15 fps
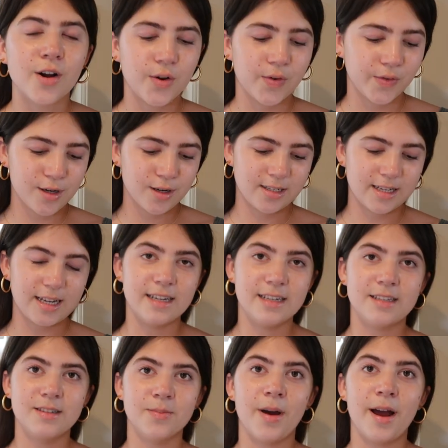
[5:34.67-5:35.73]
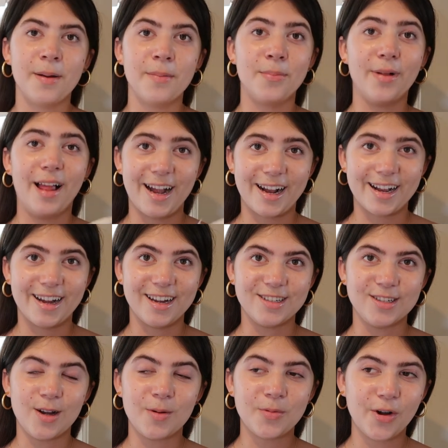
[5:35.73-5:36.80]
Converse is my black high
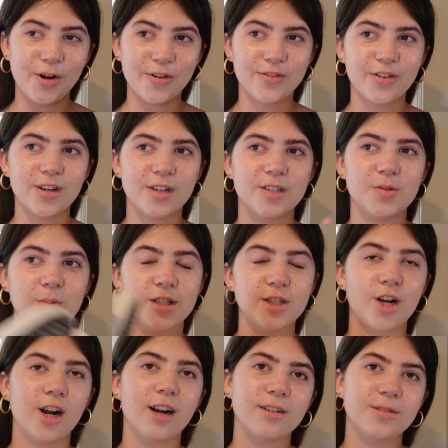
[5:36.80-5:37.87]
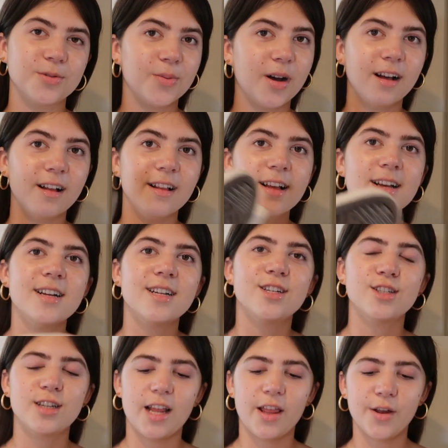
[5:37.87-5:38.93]
top Converse, which are as well
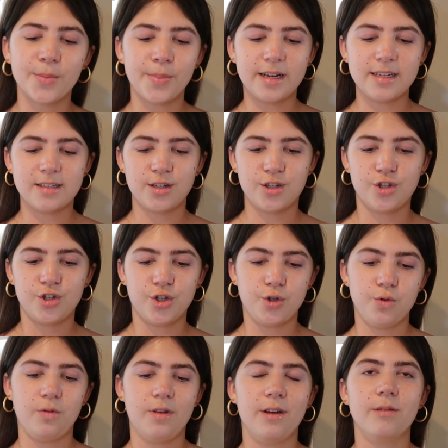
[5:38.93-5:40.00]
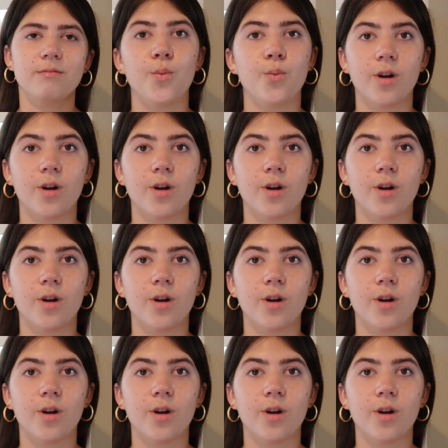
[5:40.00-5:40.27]
just another basic shoe that